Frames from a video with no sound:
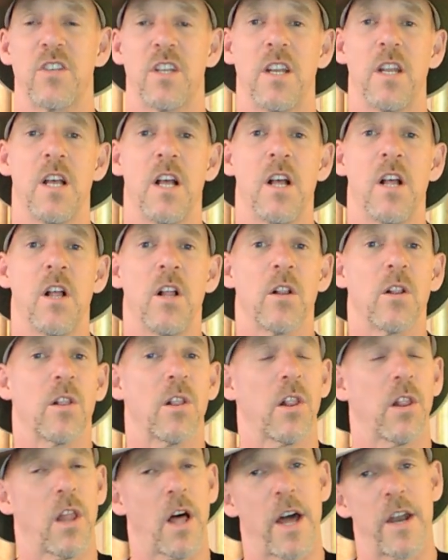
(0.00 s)
and a
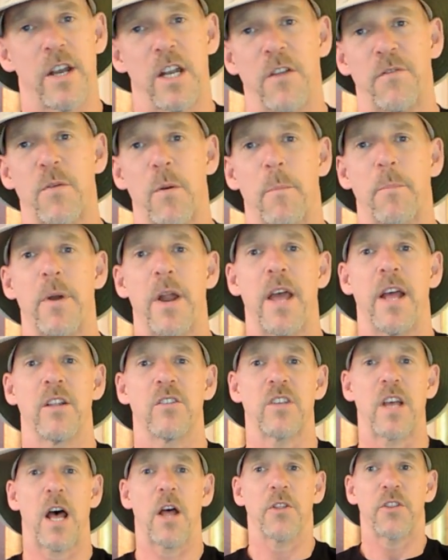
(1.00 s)
lot of different
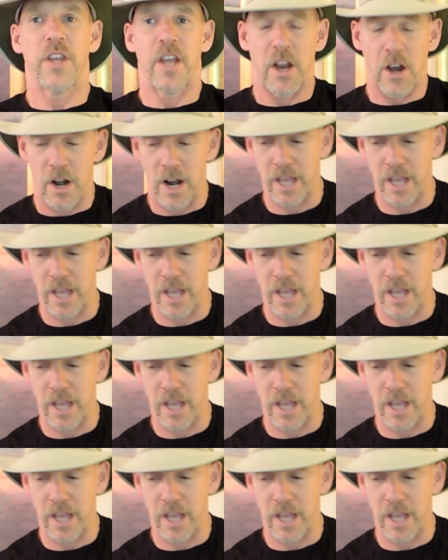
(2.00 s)
brands out there.